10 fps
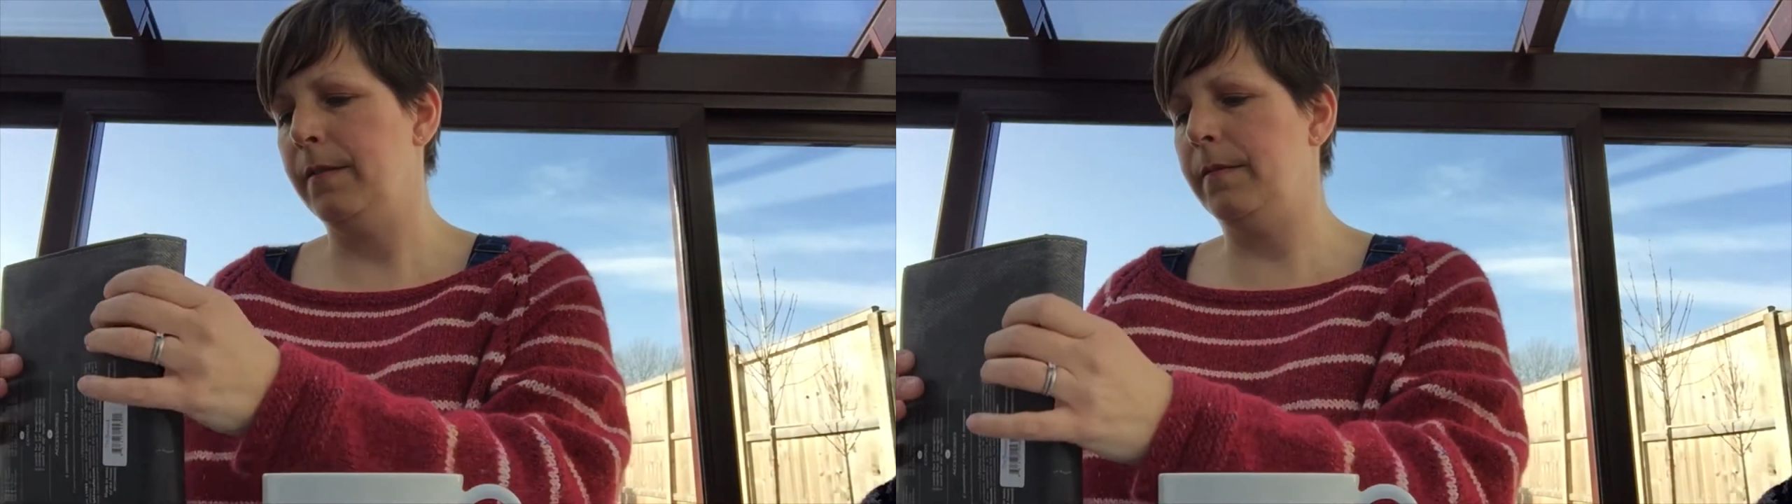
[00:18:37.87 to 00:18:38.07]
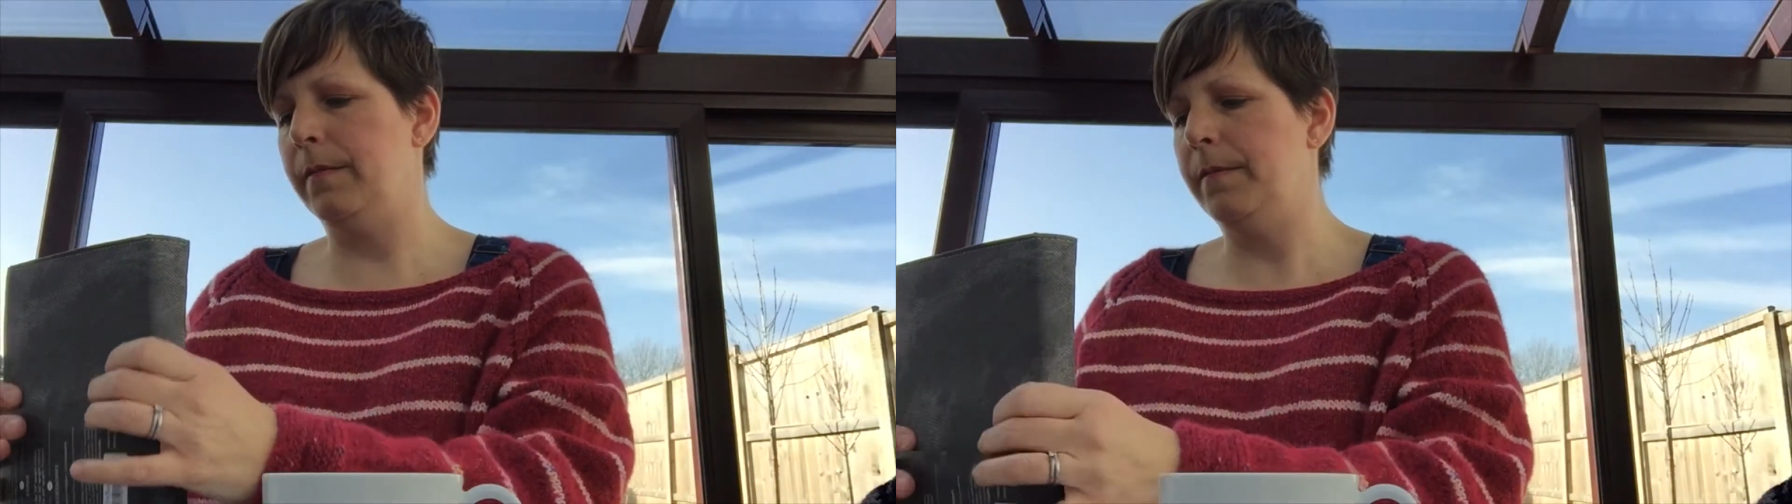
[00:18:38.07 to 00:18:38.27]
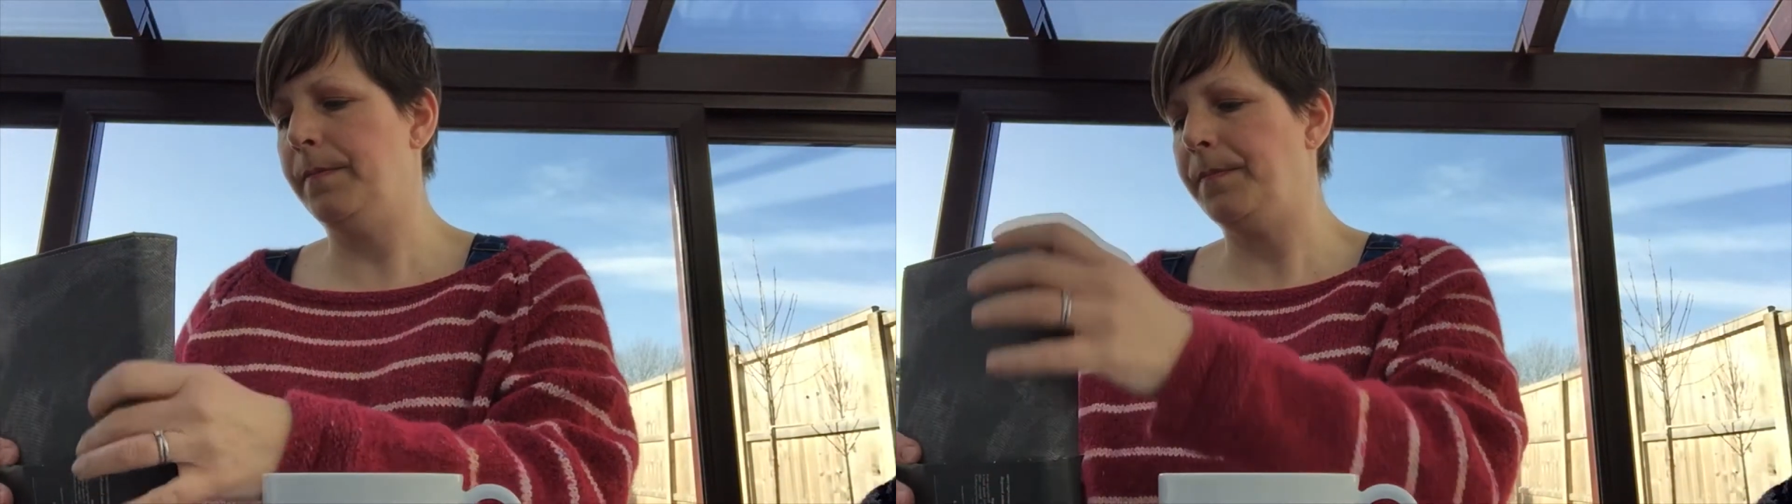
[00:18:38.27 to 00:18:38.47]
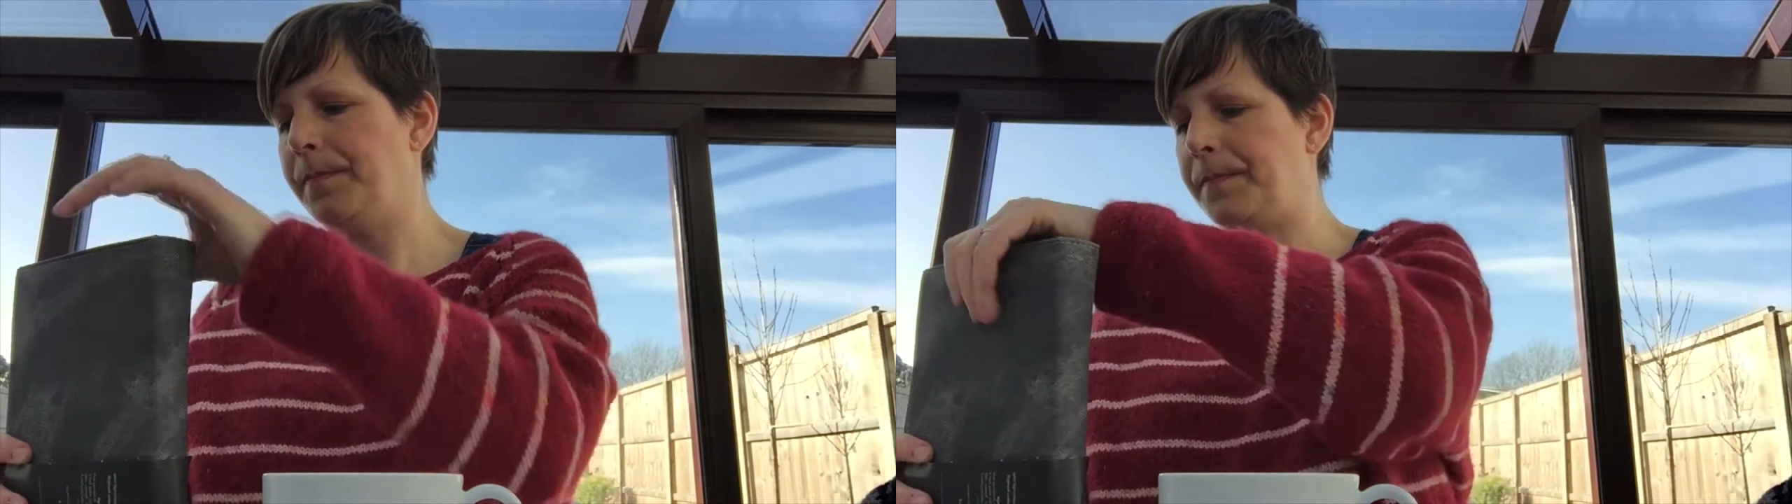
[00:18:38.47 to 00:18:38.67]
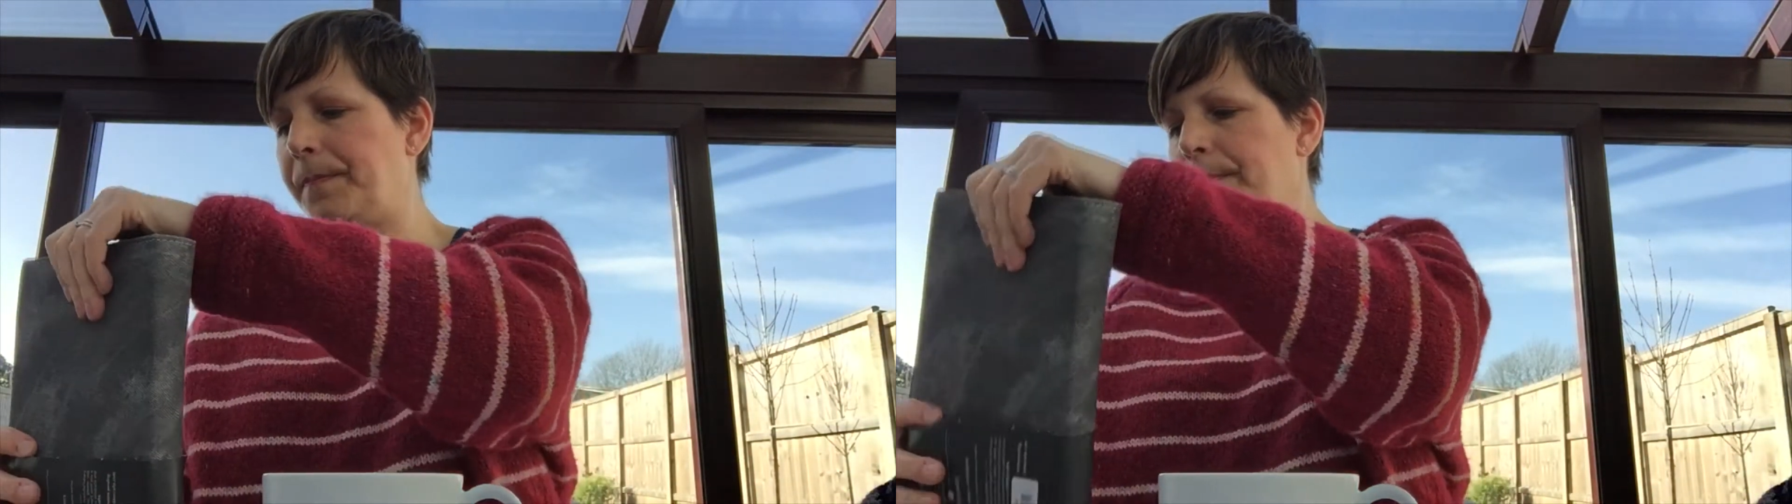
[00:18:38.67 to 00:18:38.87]

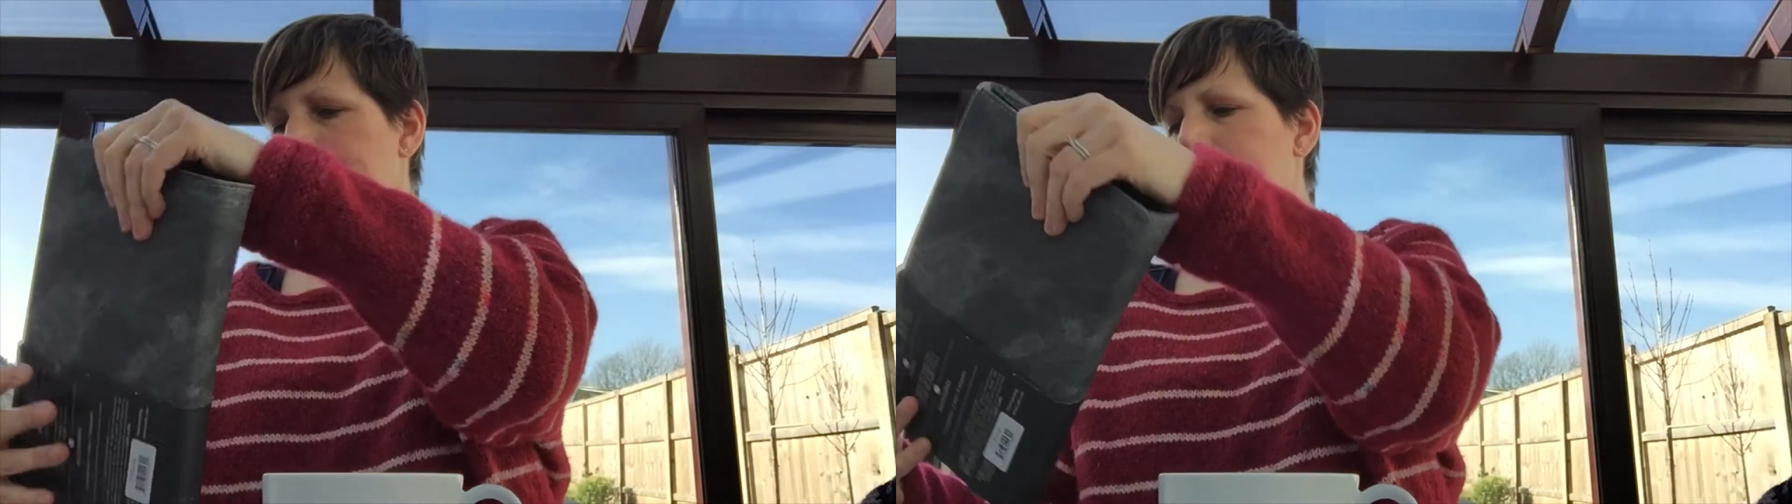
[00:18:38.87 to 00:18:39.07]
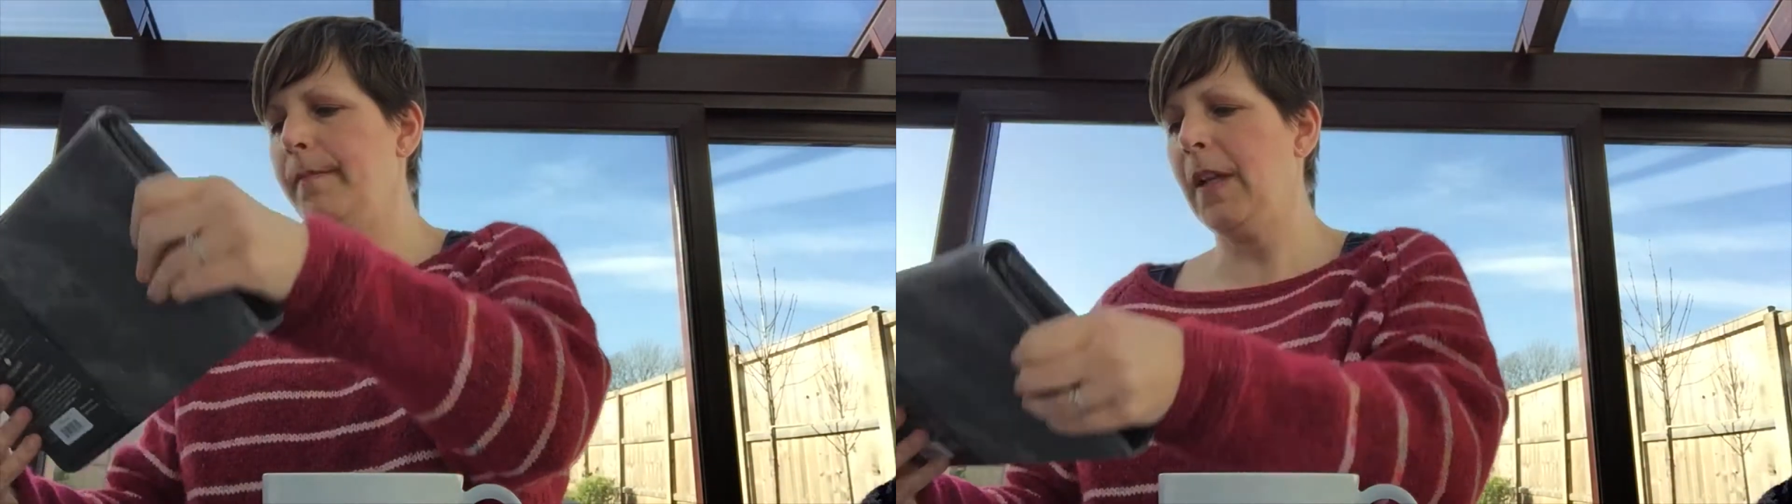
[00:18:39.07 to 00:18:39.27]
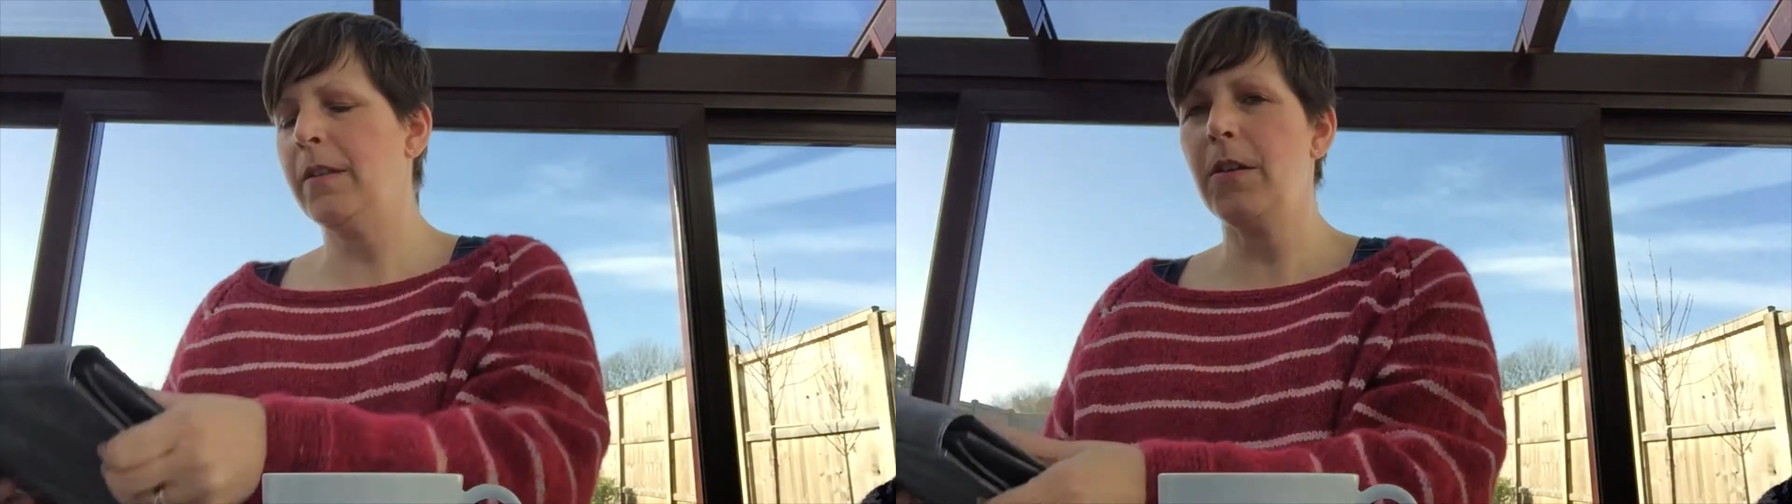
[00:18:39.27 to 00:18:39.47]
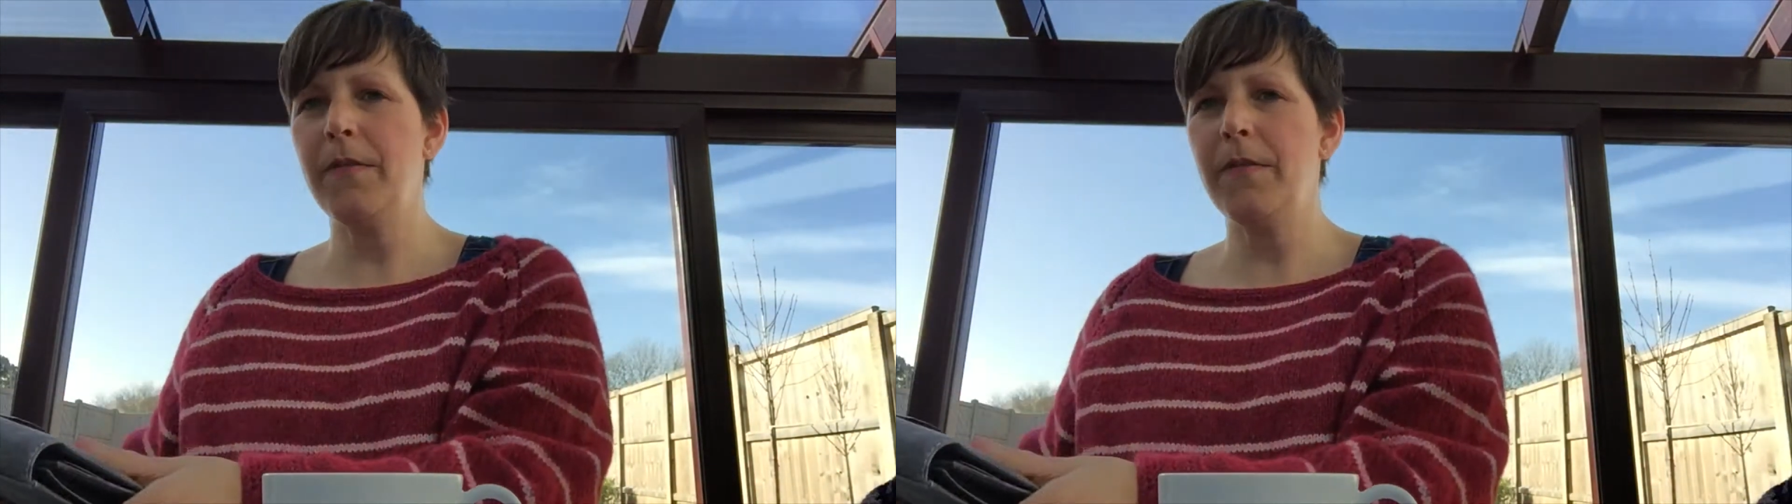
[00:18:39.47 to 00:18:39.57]
Don't